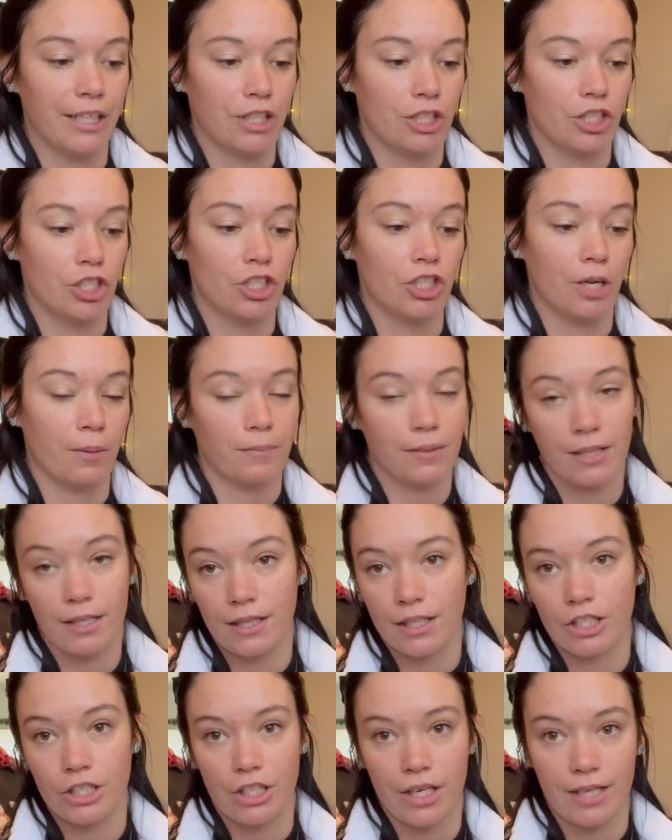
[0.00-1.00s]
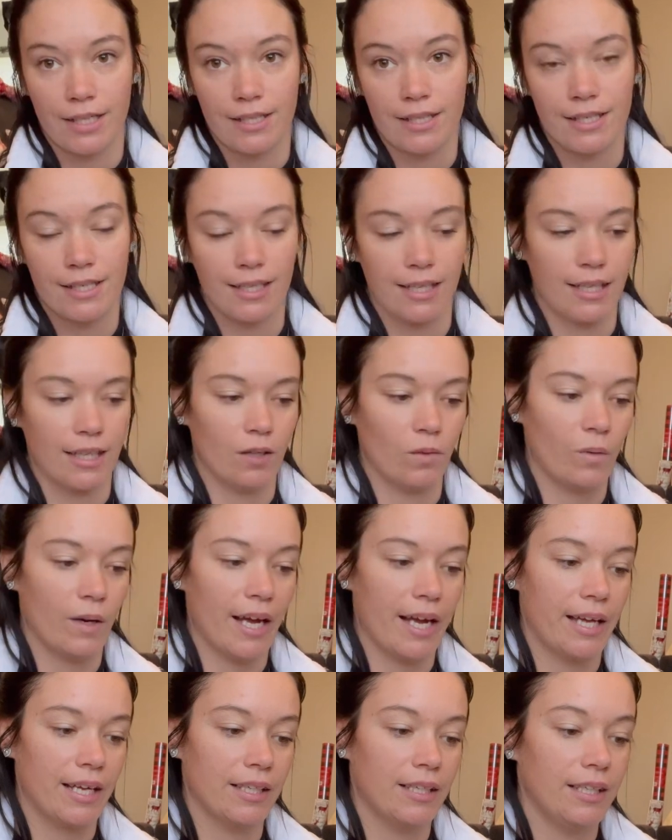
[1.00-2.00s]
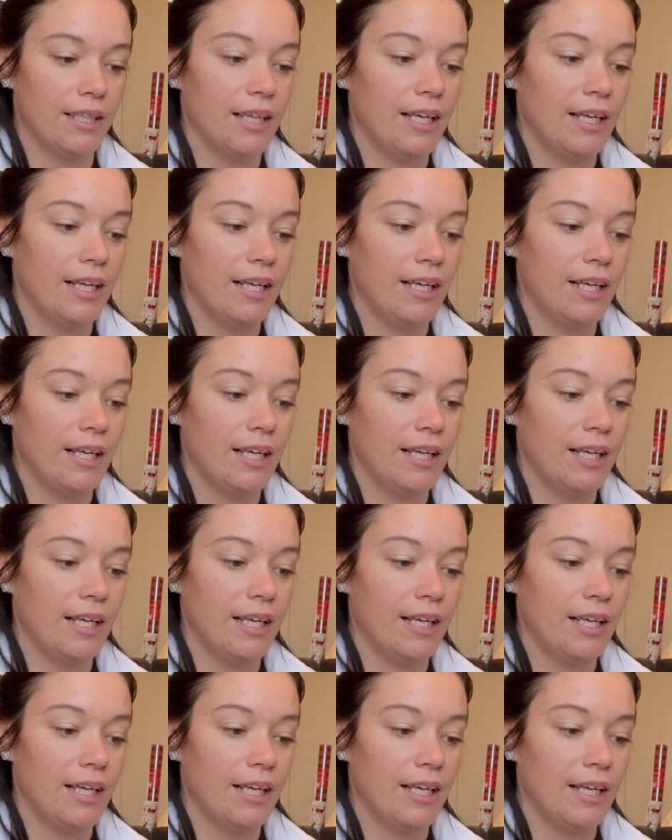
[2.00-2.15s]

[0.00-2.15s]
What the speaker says: she jumps at the chance to get away.